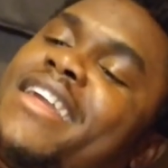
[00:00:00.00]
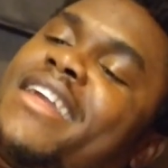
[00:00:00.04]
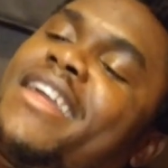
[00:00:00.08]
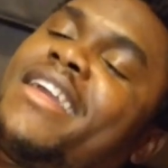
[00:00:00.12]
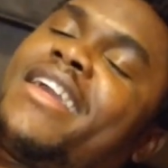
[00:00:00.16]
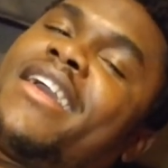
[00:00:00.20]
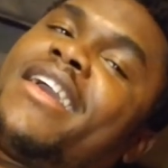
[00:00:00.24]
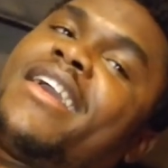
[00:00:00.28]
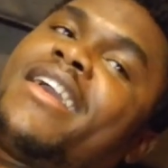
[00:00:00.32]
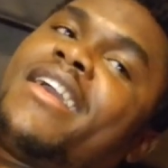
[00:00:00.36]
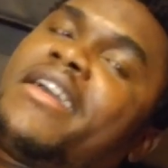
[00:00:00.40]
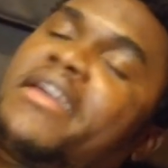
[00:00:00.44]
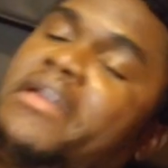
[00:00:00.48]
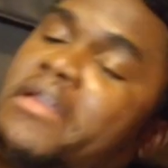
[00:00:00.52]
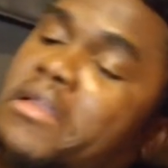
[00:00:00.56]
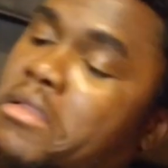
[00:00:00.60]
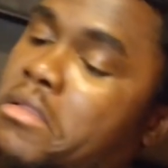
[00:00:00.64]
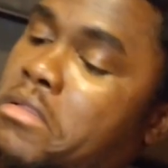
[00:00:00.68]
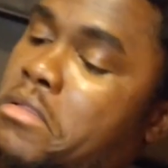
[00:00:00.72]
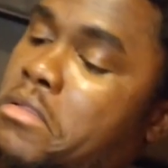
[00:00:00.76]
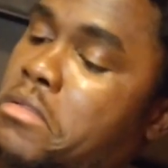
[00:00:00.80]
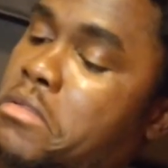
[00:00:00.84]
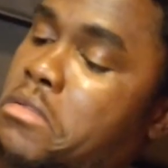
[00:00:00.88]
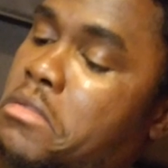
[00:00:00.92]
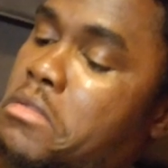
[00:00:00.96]
baby,
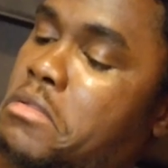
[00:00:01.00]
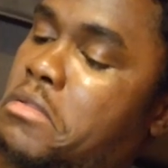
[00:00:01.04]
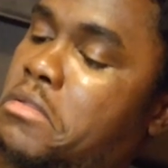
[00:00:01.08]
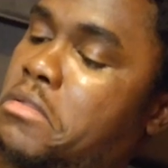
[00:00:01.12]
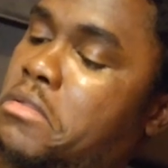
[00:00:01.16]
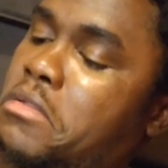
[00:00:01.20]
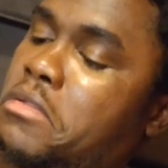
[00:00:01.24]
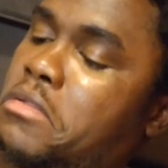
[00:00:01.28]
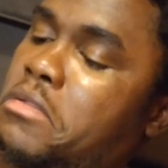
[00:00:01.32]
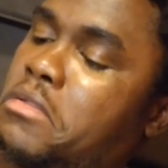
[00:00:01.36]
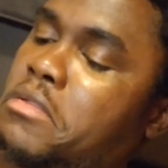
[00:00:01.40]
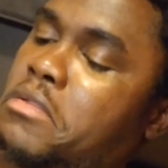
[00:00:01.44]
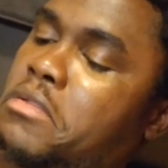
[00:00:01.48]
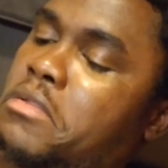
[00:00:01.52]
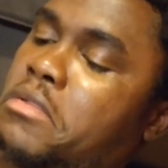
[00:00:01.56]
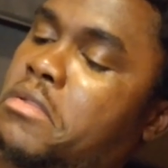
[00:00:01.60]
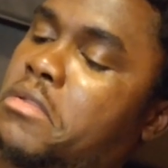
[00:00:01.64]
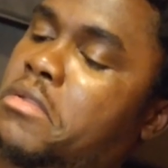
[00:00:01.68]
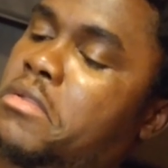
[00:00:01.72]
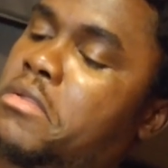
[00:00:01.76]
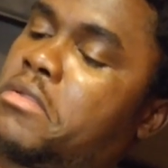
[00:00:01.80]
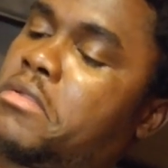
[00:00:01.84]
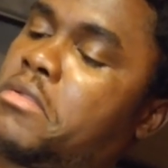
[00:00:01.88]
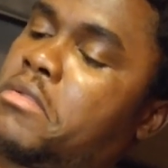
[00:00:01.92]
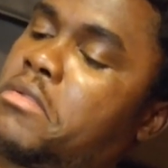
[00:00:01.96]
wax is not supposed to be
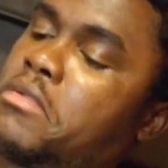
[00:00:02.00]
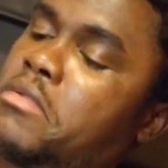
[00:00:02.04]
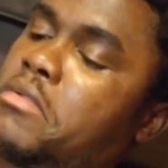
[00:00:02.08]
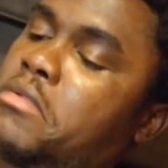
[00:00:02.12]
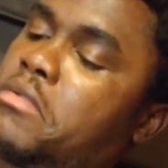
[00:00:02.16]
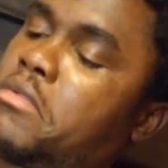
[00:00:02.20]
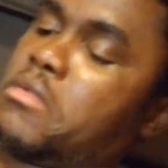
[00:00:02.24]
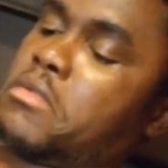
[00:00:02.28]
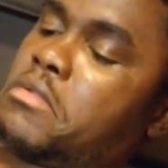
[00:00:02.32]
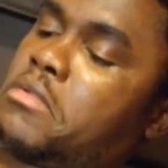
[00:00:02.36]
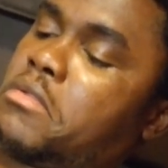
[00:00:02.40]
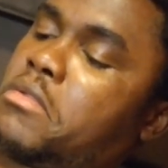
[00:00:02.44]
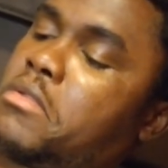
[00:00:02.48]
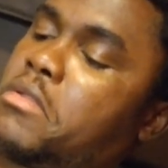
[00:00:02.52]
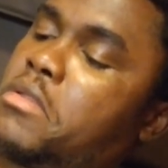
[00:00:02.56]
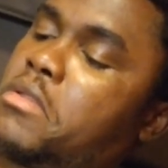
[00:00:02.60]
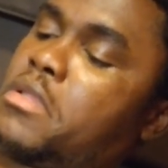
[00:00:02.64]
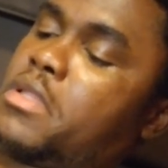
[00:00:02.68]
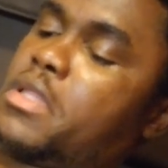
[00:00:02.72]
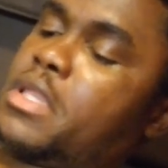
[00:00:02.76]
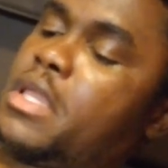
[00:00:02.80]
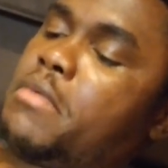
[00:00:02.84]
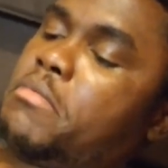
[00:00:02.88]
cool on your skin.